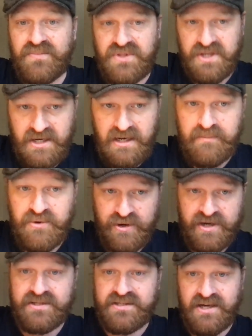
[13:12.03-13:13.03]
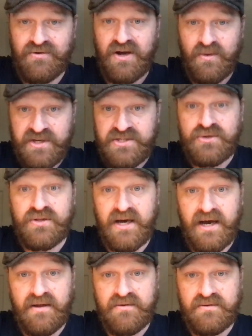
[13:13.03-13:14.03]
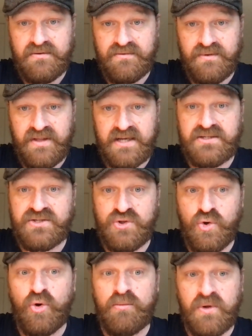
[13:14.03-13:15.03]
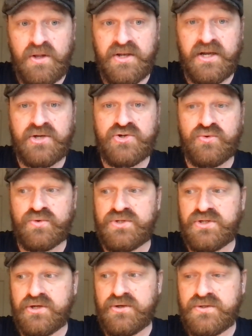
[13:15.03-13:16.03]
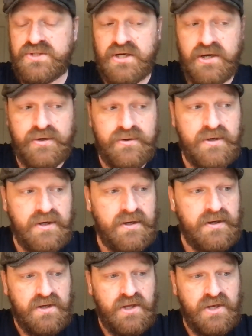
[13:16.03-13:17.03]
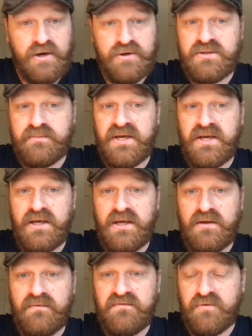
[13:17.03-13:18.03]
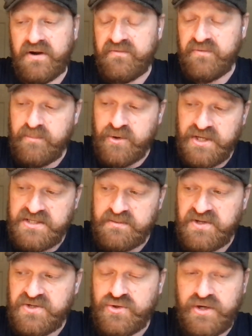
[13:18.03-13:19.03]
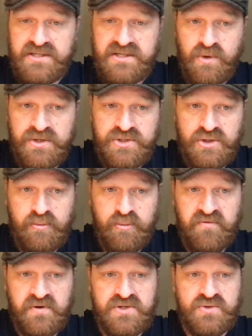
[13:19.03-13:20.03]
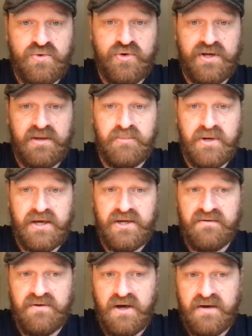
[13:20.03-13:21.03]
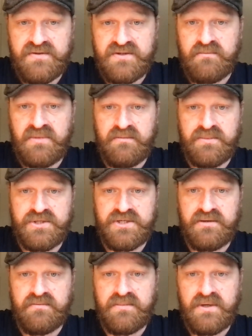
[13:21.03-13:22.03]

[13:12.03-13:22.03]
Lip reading: the club cricketer, right? We do that. That's normal and natural to do. So, for everybody to be treated, once you're a professional cricket player, you have lifetime membership,